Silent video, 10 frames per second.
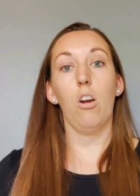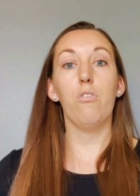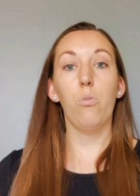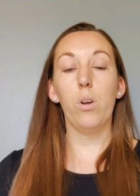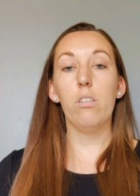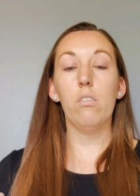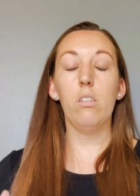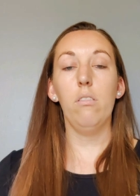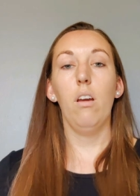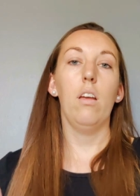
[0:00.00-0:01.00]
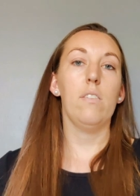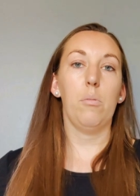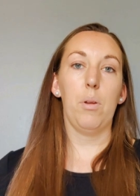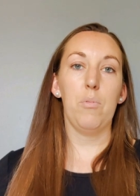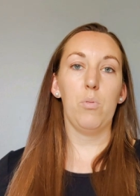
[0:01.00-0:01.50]
Our four year old
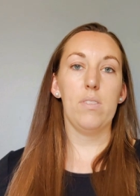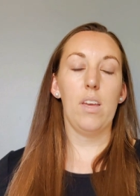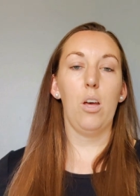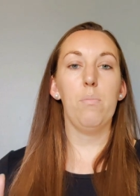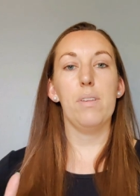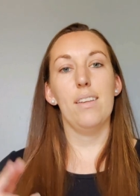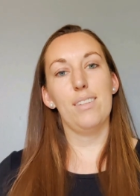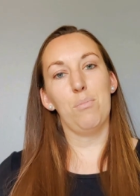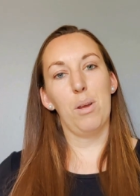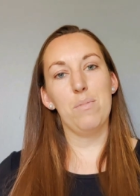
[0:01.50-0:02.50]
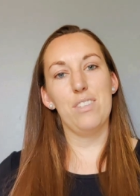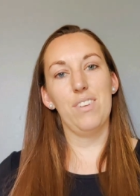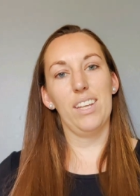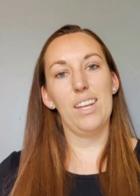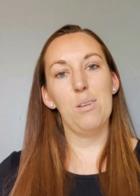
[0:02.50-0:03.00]
sometimes wants help, sometimes is
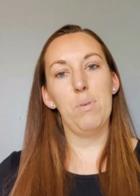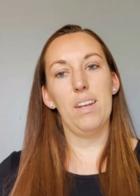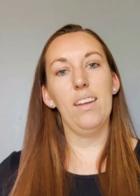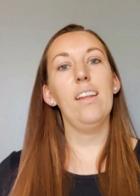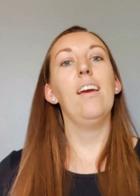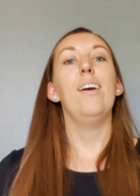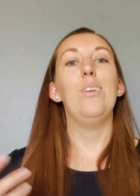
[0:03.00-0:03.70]
feeling independent.